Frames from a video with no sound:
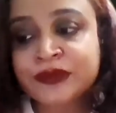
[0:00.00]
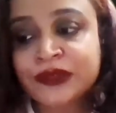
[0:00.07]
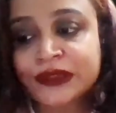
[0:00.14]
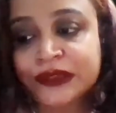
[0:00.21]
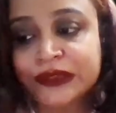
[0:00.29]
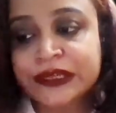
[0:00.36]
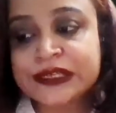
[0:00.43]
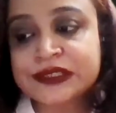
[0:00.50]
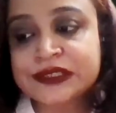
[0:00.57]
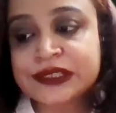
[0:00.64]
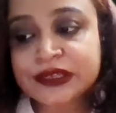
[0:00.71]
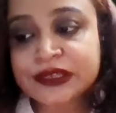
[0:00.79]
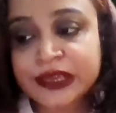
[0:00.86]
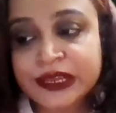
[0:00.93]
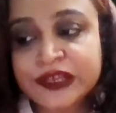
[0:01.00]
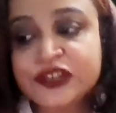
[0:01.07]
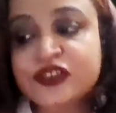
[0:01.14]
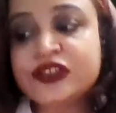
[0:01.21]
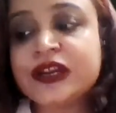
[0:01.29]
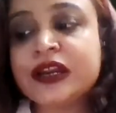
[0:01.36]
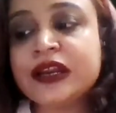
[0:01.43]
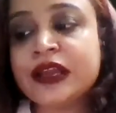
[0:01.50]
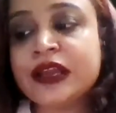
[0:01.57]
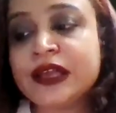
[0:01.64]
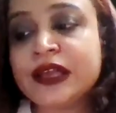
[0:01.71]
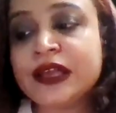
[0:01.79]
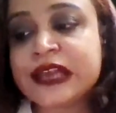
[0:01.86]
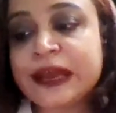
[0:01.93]
This in turn
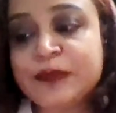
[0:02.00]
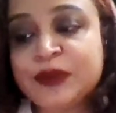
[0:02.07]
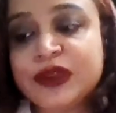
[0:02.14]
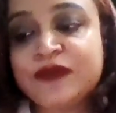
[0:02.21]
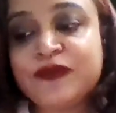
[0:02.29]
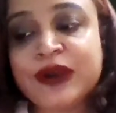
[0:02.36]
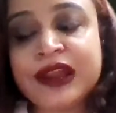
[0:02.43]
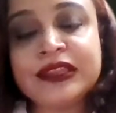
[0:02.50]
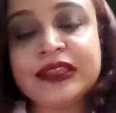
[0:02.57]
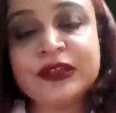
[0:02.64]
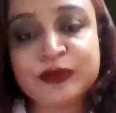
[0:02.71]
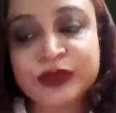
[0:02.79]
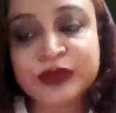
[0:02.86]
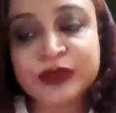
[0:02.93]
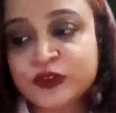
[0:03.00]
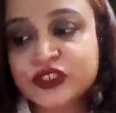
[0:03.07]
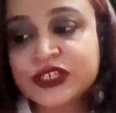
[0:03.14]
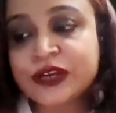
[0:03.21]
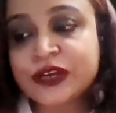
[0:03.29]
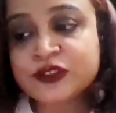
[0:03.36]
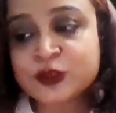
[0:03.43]
has amplified the future